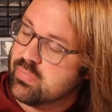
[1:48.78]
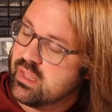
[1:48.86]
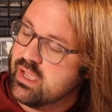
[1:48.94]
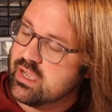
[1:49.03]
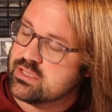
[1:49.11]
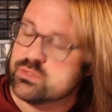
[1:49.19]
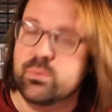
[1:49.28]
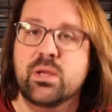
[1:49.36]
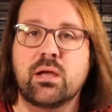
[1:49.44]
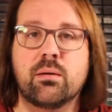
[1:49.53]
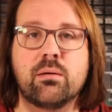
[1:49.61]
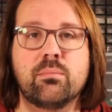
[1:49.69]

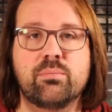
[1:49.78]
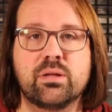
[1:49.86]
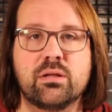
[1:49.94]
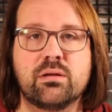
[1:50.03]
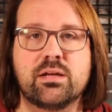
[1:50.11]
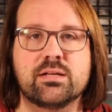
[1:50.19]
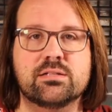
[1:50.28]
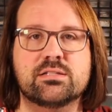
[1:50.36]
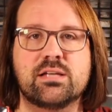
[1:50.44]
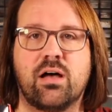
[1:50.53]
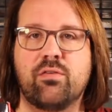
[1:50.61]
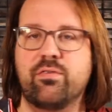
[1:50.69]
X-Wing build
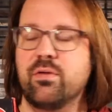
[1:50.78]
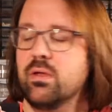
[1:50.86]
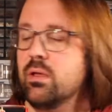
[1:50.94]
itself.